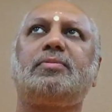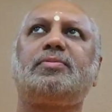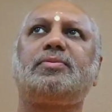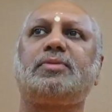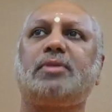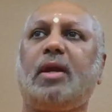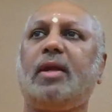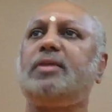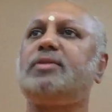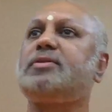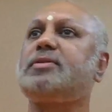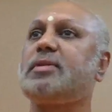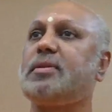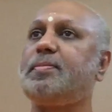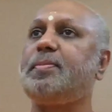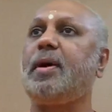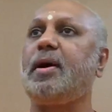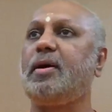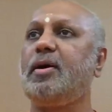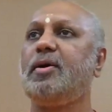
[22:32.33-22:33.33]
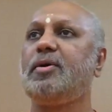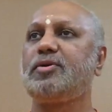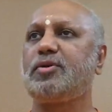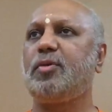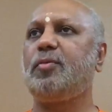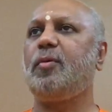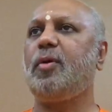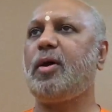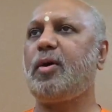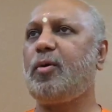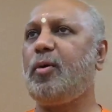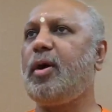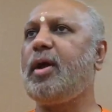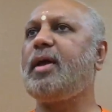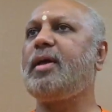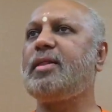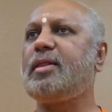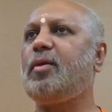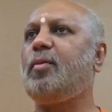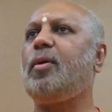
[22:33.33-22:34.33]
Sarishrupa. So
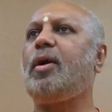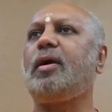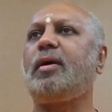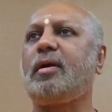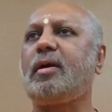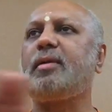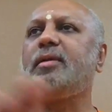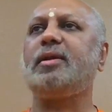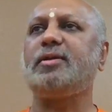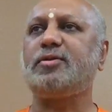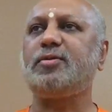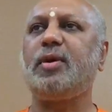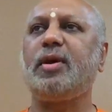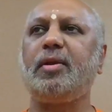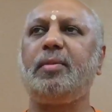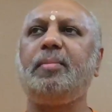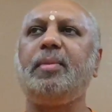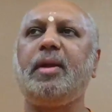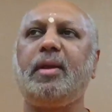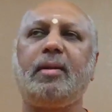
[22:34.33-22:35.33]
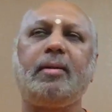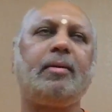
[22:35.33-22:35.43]
going in the water, that's what you mean.